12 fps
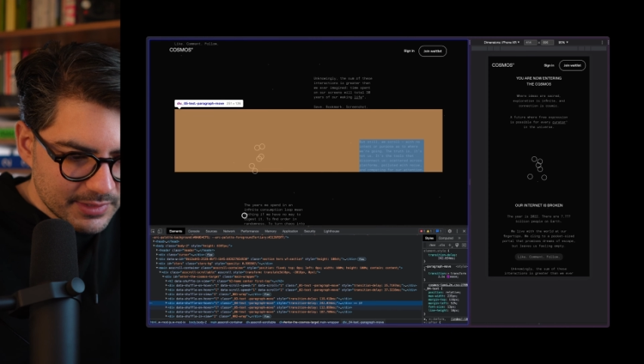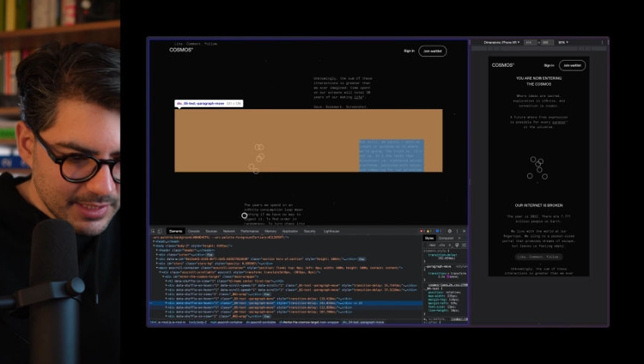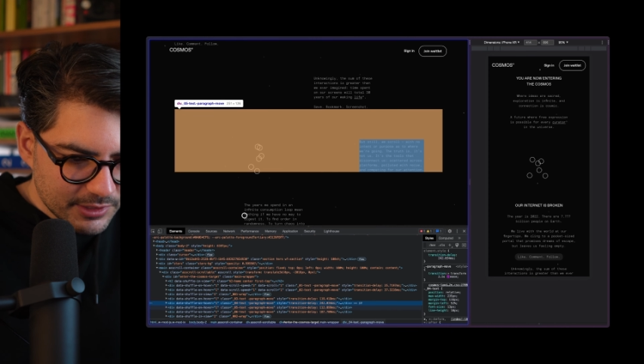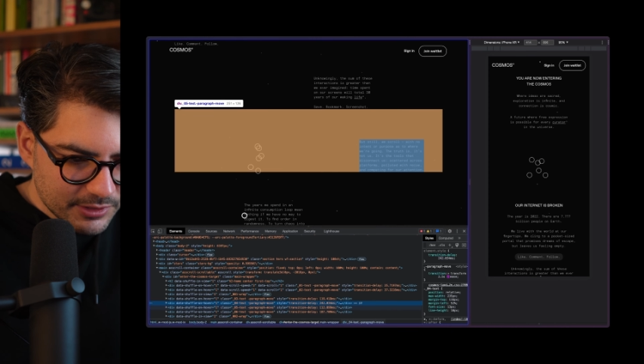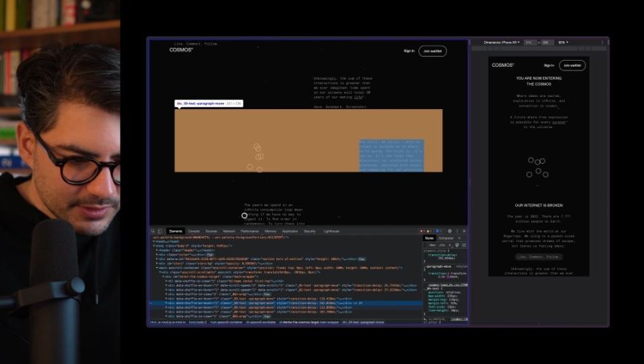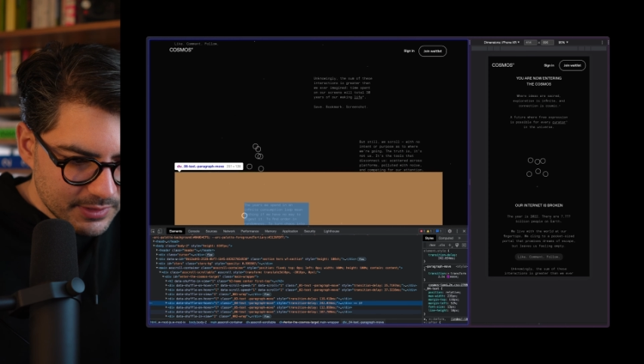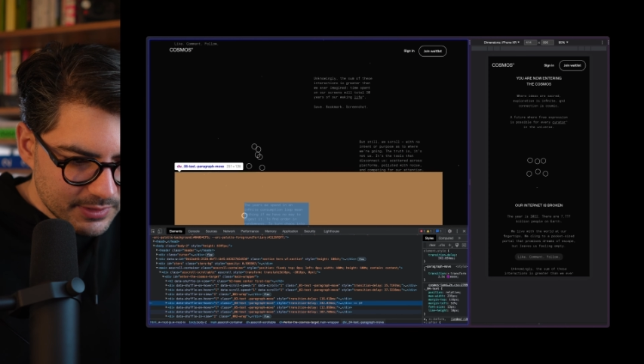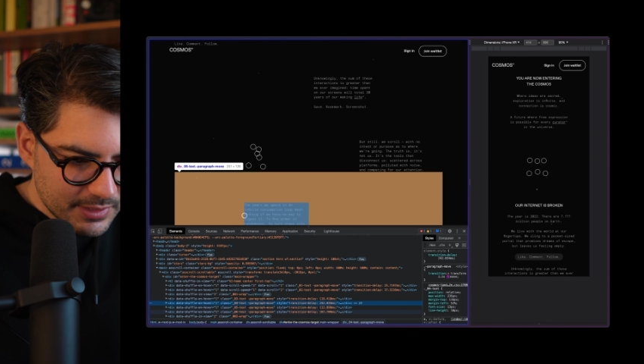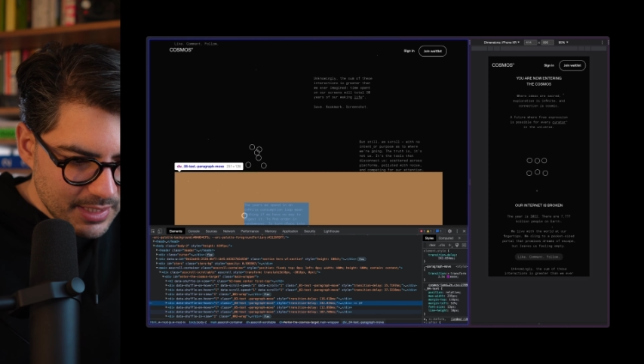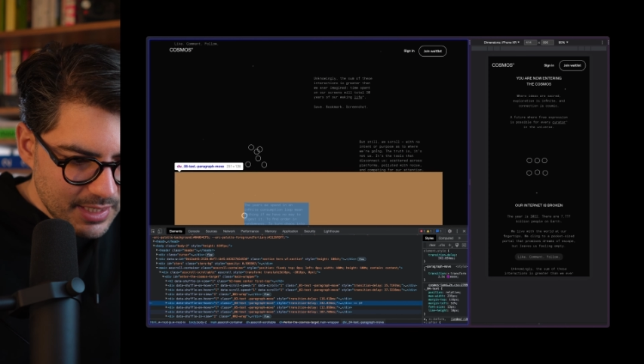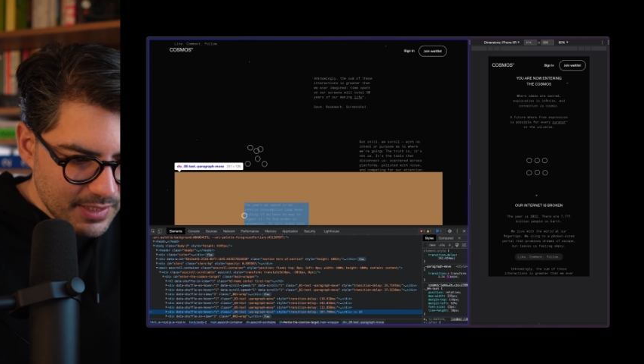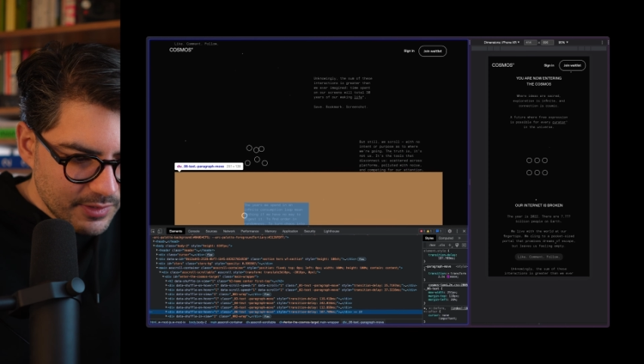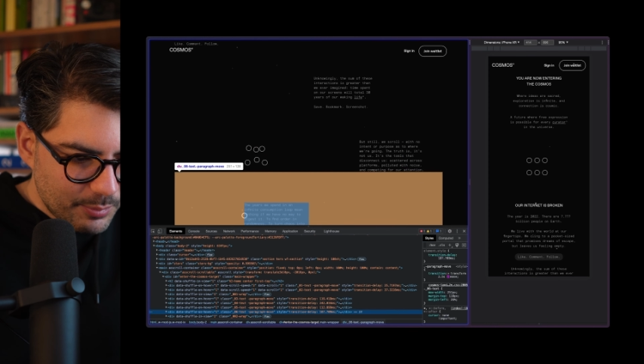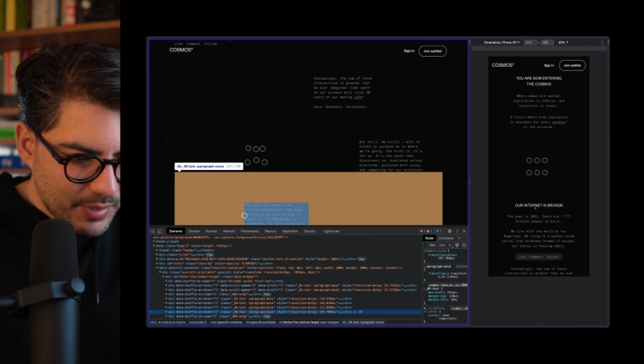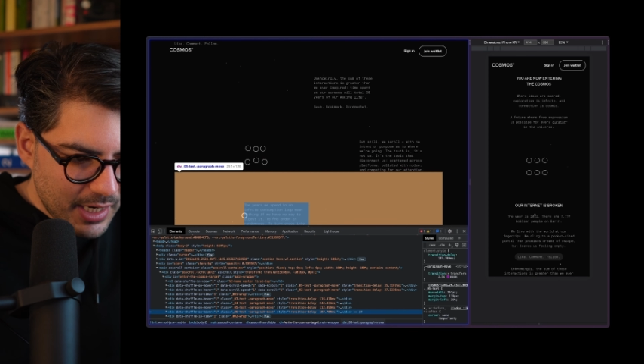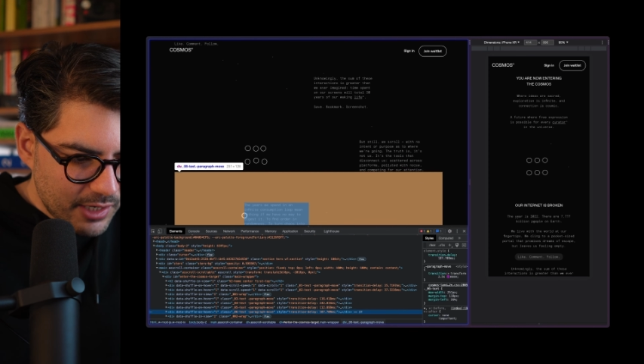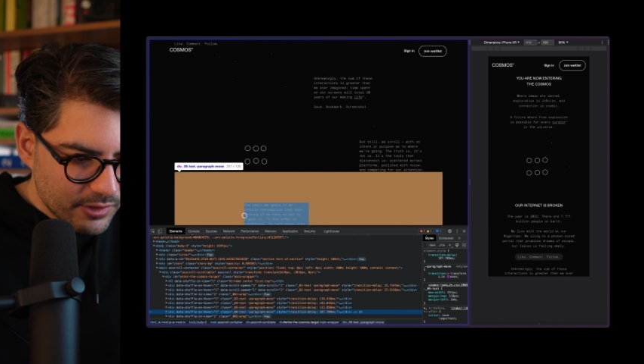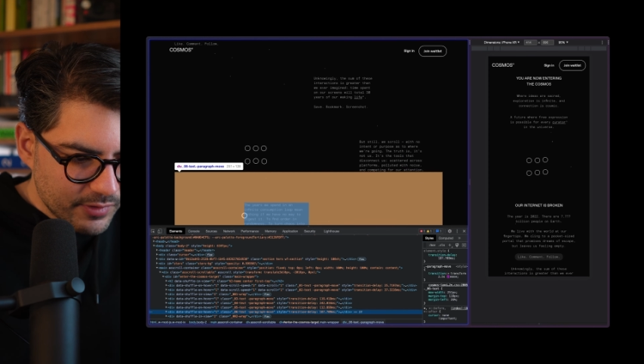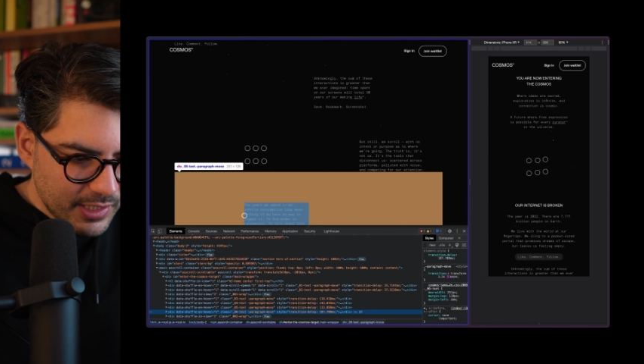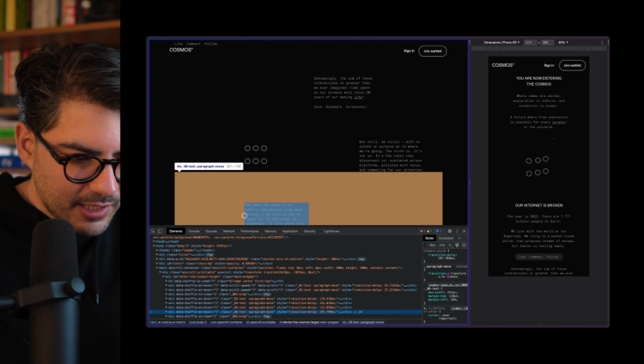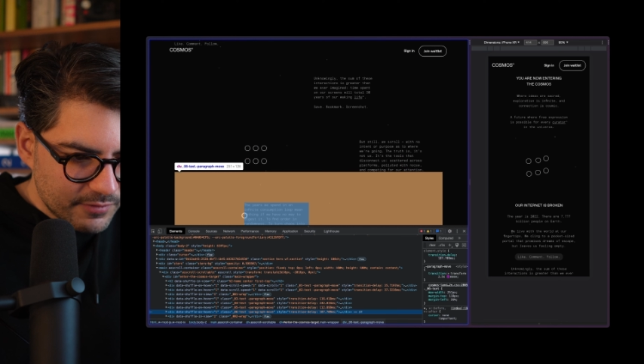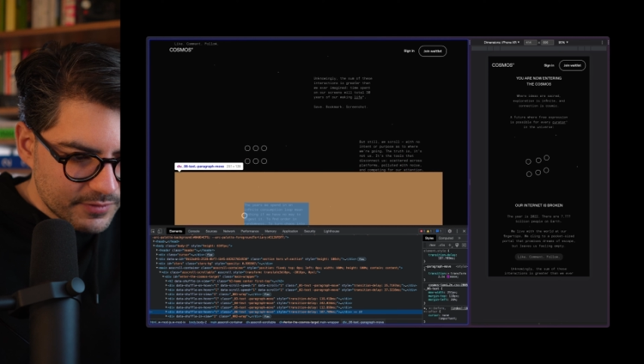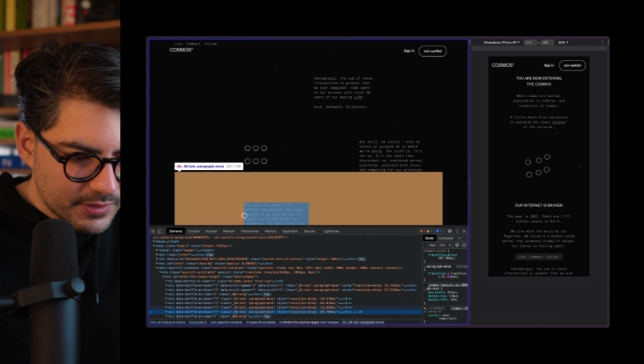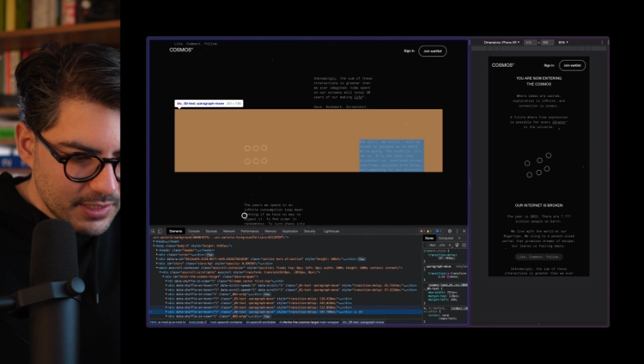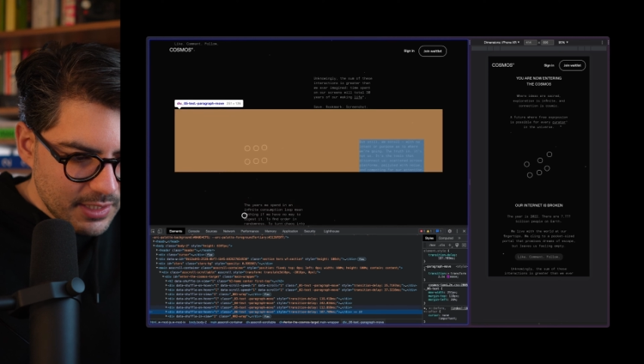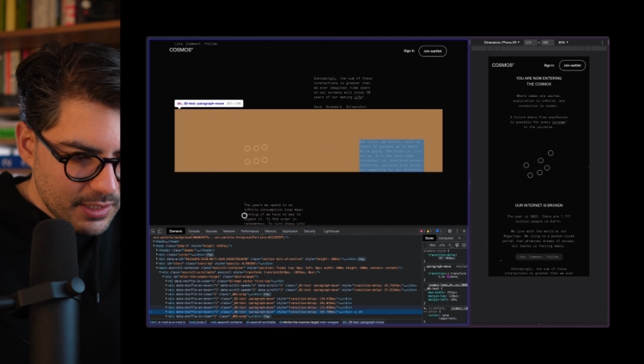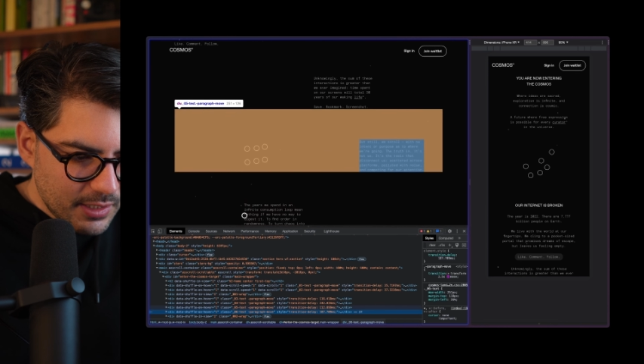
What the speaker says: sections, the paragraphs,